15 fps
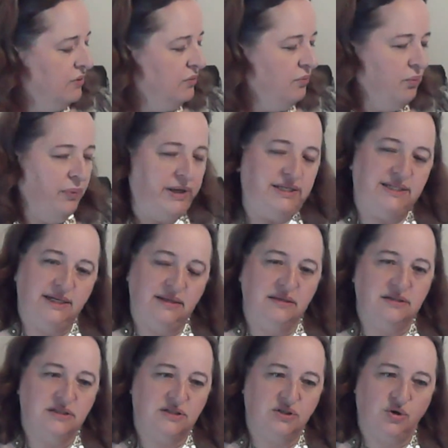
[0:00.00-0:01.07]
we
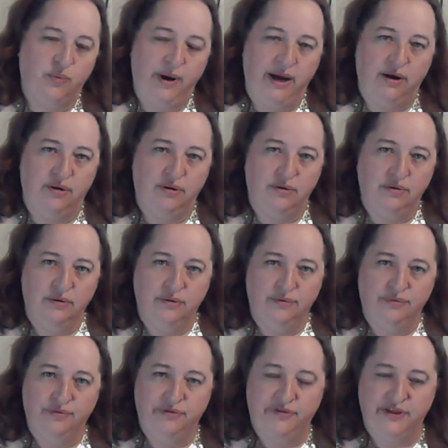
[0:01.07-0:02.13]
didn't square
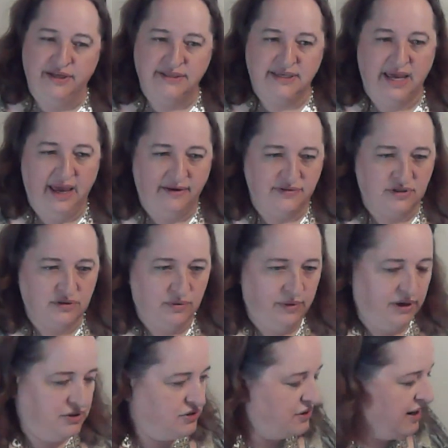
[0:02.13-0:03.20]
this half
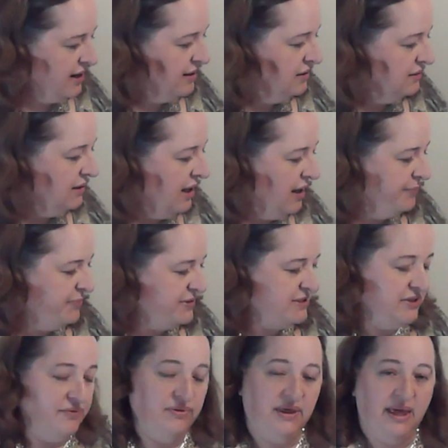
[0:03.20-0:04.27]
square triangle up
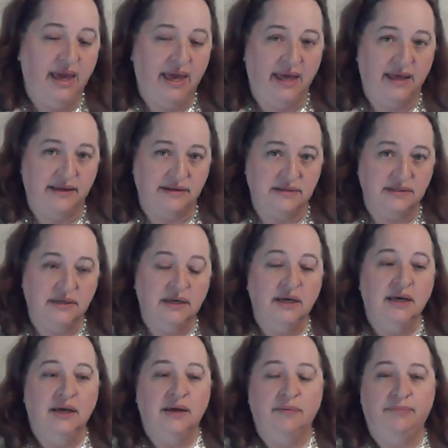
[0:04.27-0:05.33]
until the end
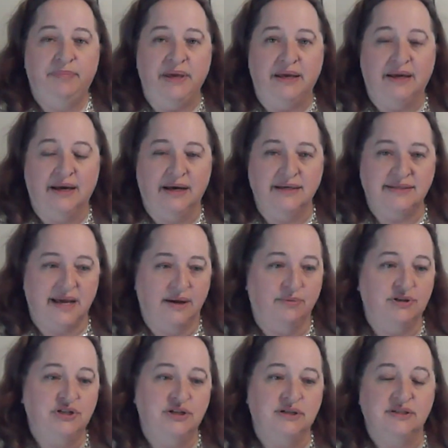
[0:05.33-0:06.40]
because I
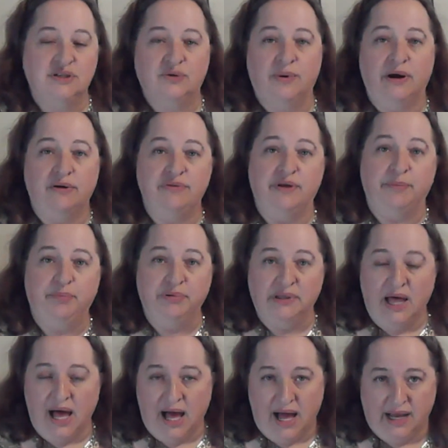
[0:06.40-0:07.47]
want you to square the
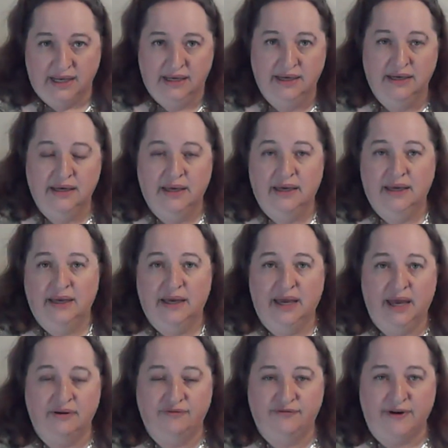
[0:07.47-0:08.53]
block
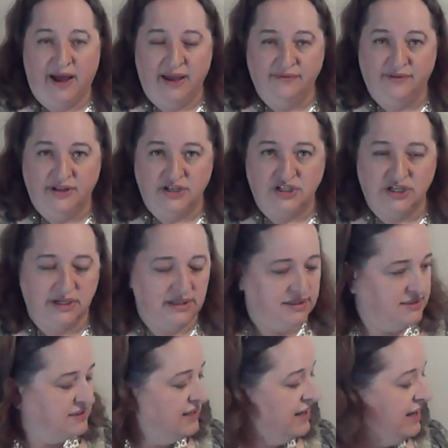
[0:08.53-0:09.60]
at 5 inches,